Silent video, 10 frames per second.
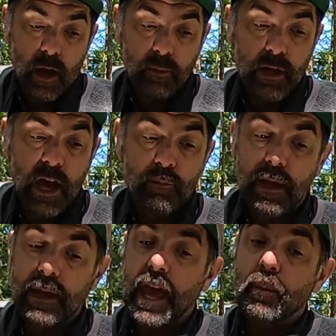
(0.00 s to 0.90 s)
I'm going to
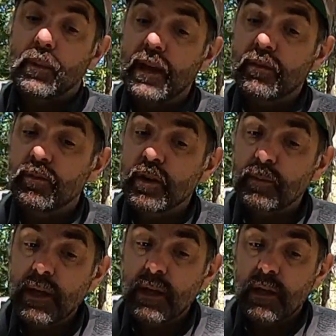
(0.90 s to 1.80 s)
have my camp knife
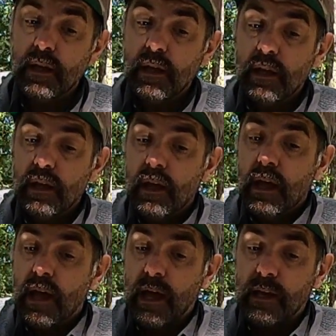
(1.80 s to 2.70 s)
with me,
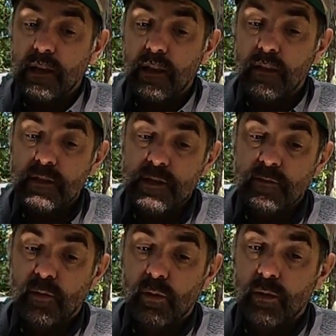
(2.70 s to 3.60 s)
and
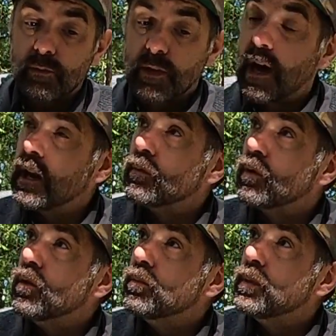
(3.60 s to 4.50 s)
this is for
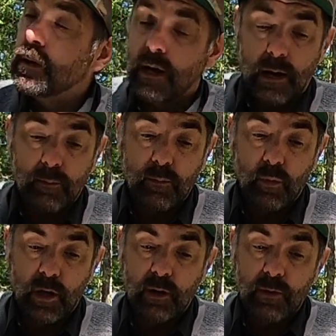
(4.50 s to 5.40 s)
cutting rope,
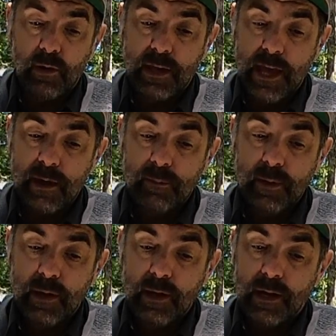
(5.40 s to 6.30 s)
working around
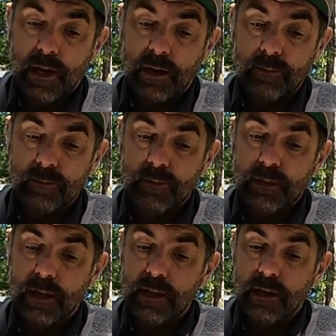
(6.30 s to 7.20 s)
camp,
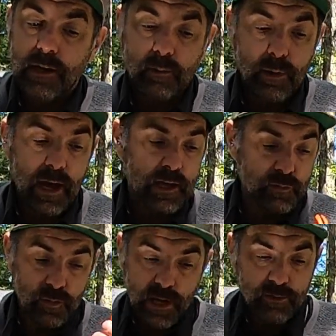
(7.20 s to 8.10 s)
getting in and out of
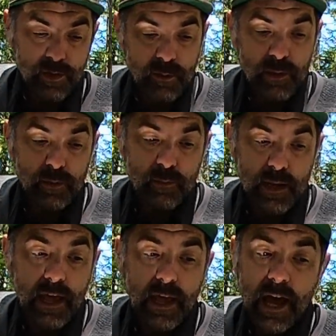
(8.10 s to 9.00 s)
packages, whatever it might be.
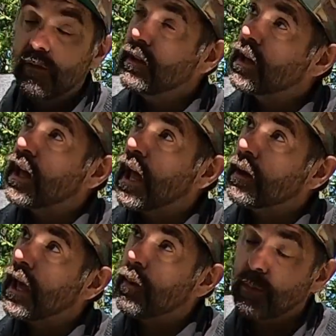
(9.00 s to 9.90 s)
But having a
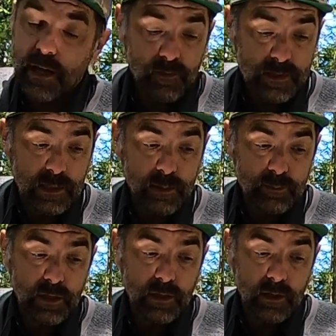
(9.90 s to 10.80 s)
camp knife that's
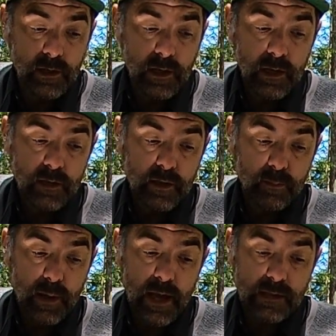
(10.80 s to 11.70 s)
clipped to
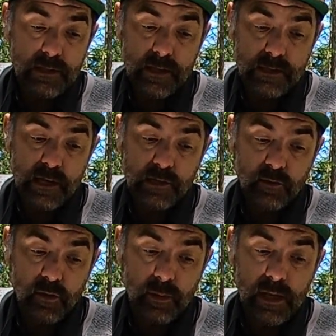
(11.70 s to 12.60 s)
your pants is
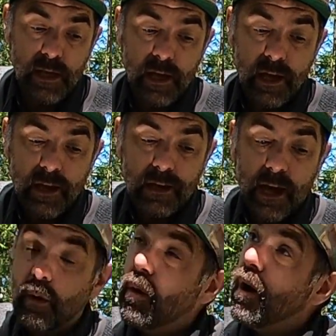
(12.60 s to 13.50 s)
essential for me.
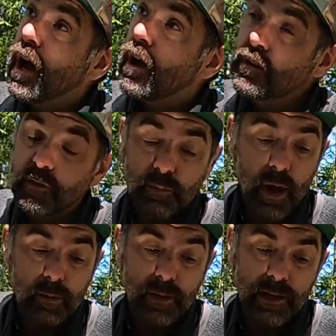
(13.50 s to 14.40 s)
Now, I also
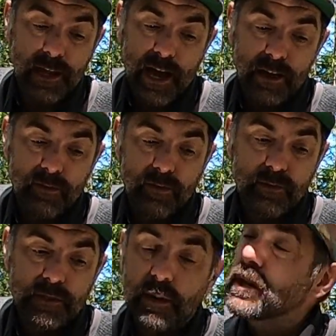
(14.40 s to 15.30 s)
probably gonna have
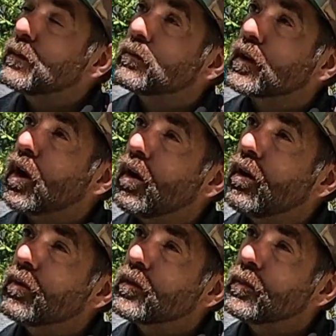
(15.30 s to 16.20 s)
some type of a
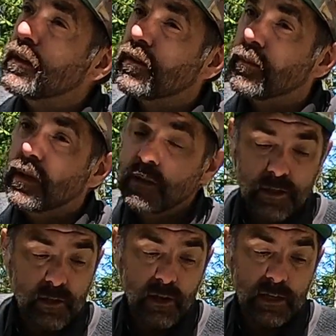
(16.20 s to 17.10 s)
call with me if I'm
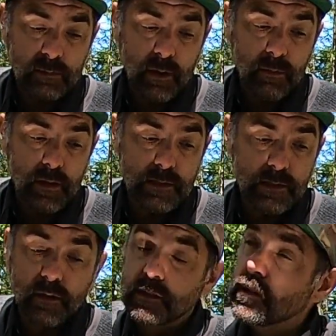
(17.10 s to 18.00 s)
deer hunting, maybe
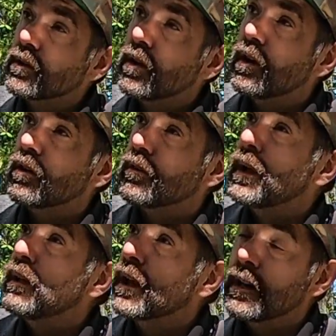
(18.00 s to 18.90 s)
this little deer call, or
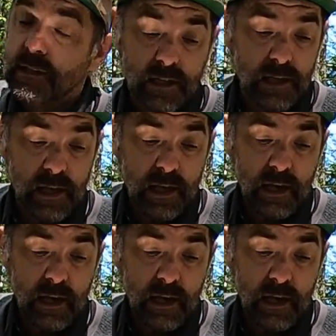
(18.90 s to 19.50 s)
if I'm elk hunting,